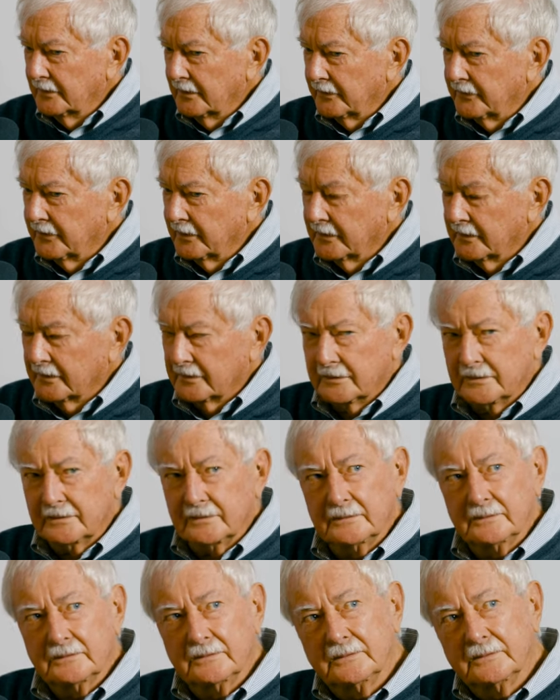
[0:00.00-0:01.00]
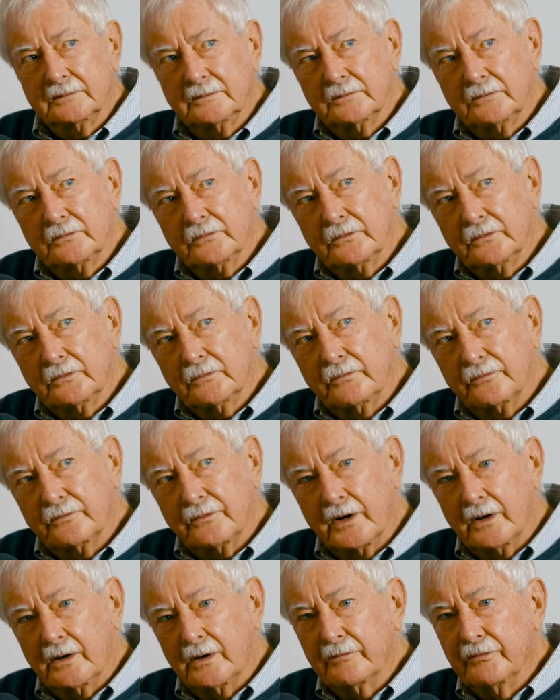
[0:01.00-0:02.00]
I think
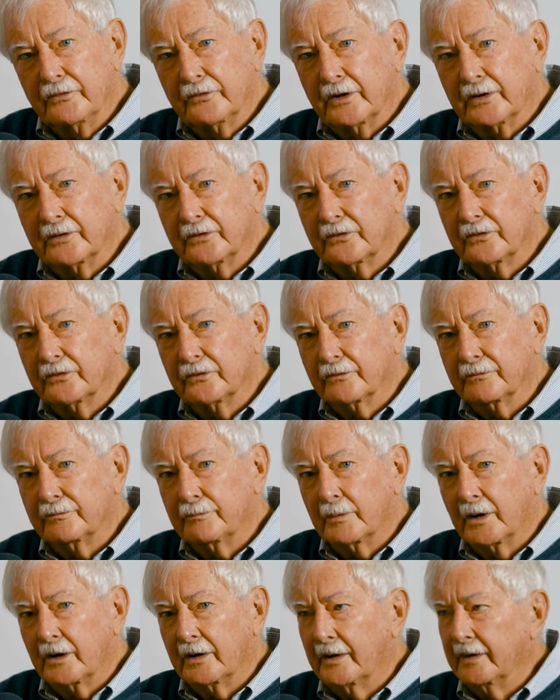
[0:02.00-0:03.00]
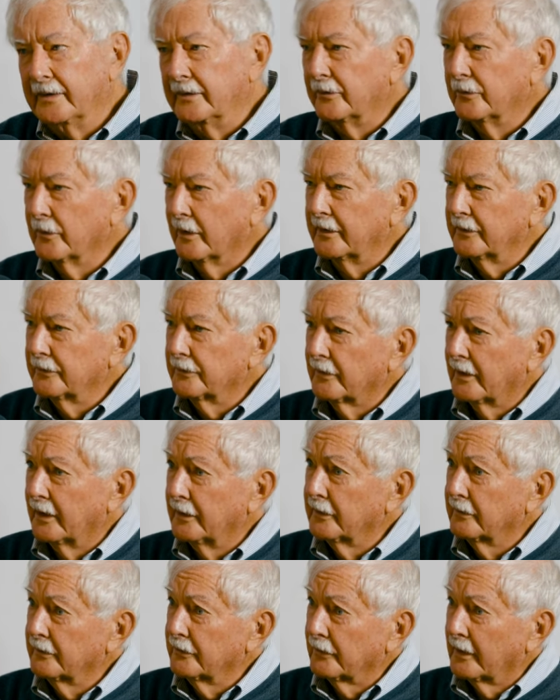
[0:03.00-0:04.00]
five sets of my eight great
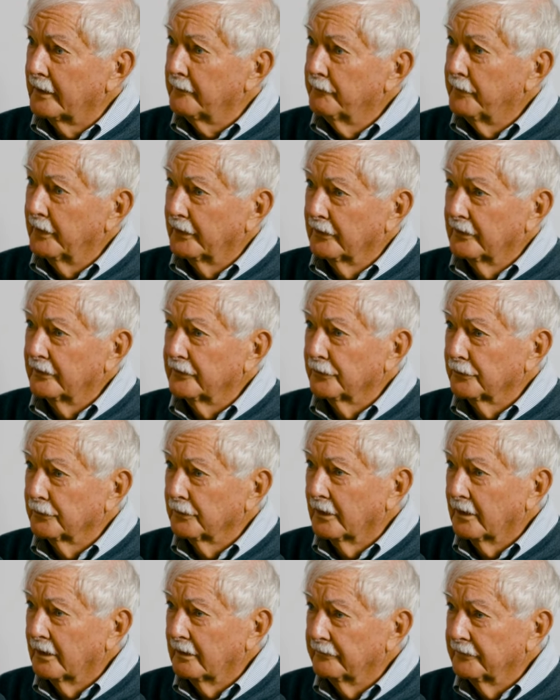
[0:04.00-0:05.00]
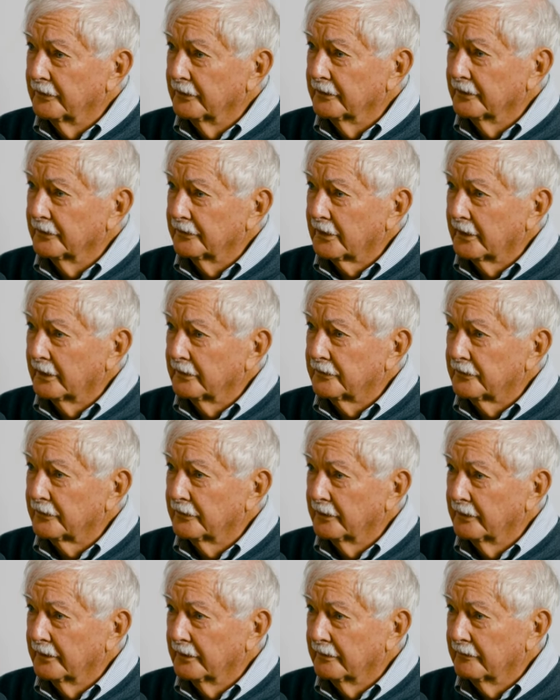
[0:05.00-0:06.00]
great grandparents arrived in this
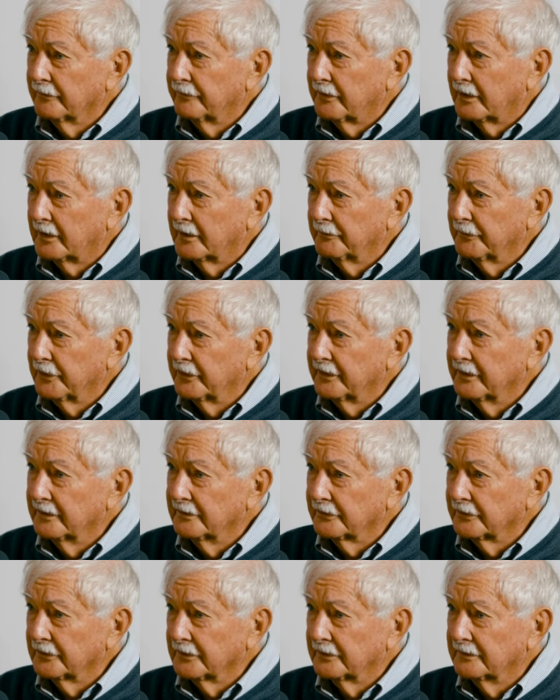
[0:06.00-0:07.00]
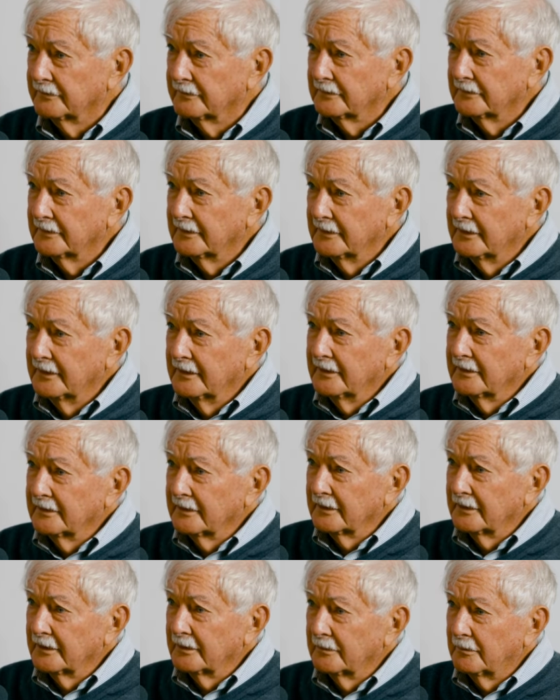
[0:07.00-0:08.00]
country and farmed there. So.
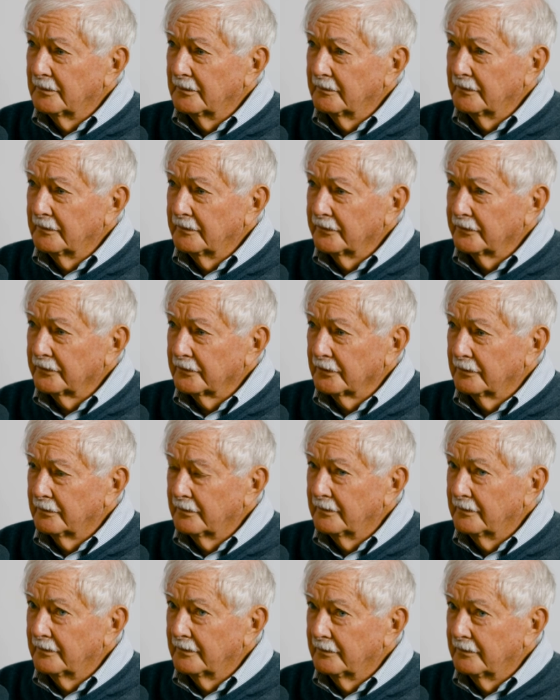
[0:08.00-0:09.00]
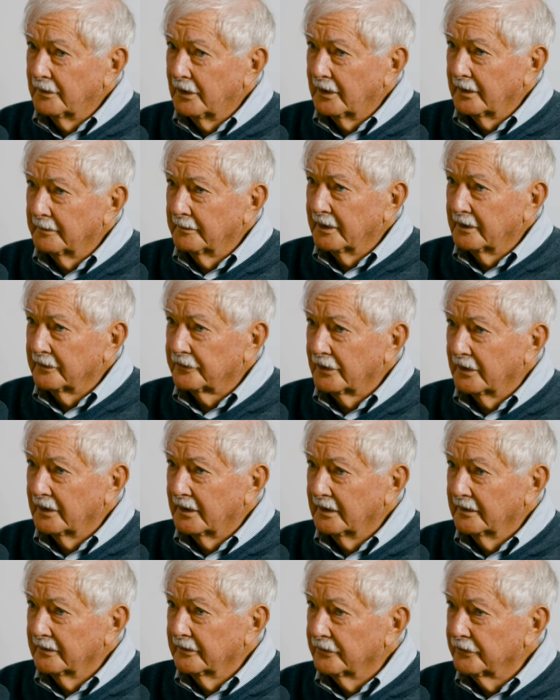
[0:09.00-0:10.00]
Um, from Hindmarsh
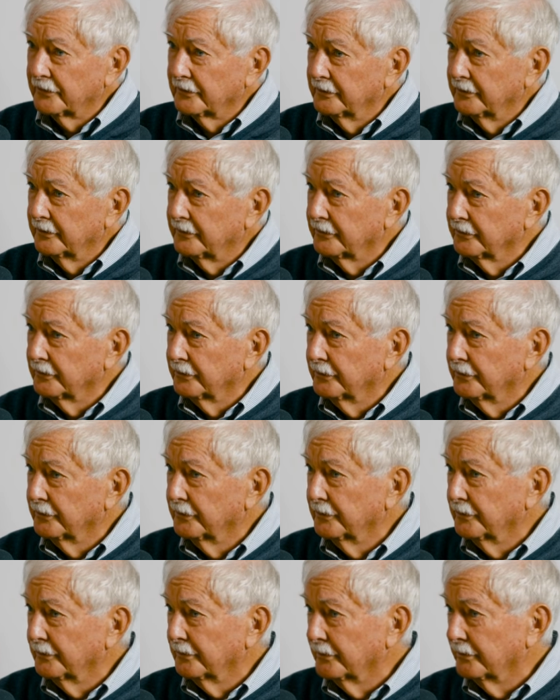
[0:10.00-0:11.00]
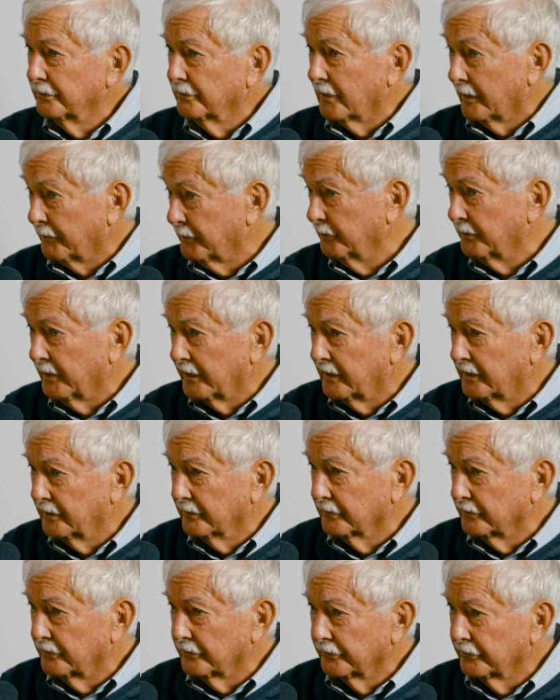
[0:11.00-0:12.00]
Island through to Rapid
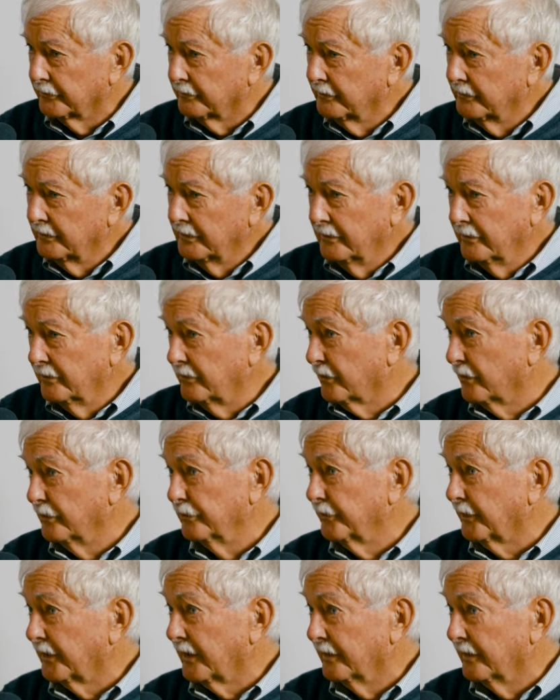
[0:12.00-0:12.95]
Bay, which is Croser